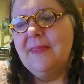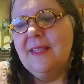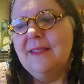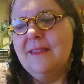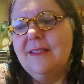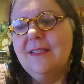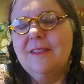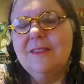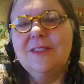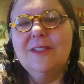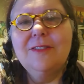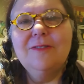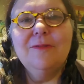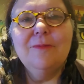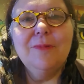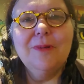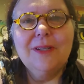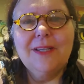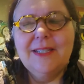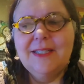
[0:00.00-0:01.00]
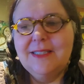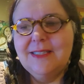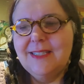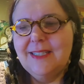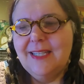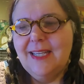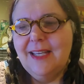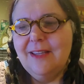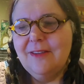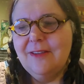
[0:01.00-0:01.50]
the two working
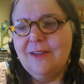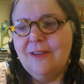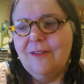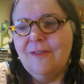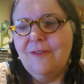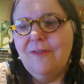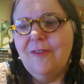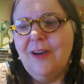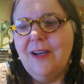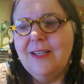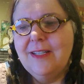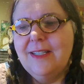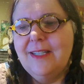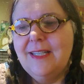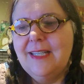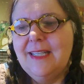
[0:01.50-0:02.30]
together, you'll find it